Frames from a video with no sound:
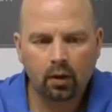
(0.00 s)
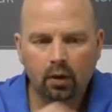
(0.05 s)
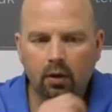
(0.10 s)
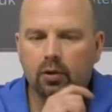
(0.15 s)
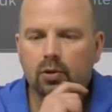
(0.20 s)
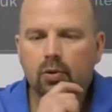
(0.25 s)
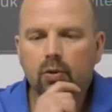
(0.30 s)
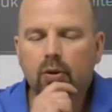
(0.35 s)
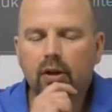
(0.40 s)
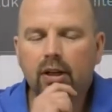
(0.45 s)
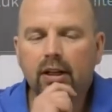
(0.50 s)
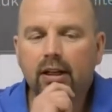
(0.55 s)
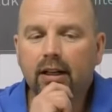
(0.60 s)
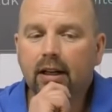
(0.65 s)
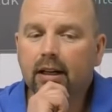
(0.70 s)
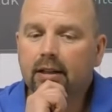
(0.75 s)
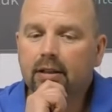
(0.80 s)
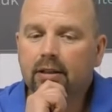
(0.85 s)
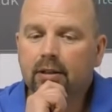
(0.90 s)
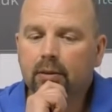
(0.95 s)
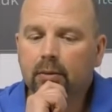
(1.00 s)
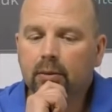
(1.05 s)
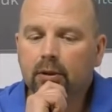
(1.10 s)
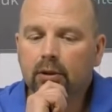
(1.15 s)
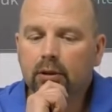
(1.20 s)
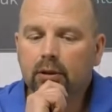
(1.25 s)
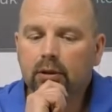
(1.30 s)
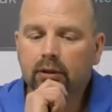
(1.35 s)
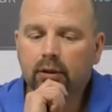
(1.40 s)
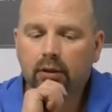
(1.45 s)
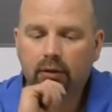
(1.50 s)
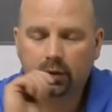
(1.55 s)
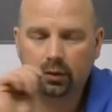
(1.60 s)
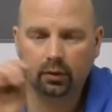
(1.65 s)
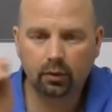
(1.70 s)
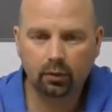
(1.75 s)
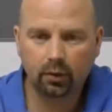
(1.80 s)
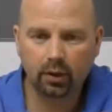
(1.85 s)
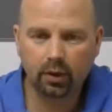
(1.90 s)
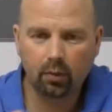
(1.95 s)
So in an ideal world,
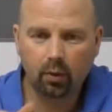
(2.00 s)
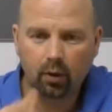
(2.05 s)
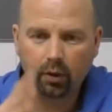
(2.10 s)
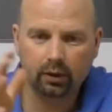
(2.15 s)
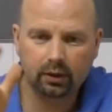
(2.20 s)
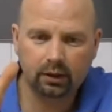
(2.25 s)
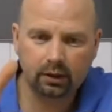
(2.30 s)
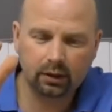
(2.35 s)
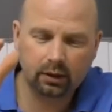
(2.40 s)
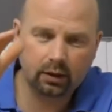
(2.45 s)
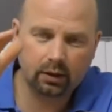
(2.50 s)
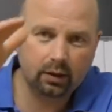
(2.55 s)
we want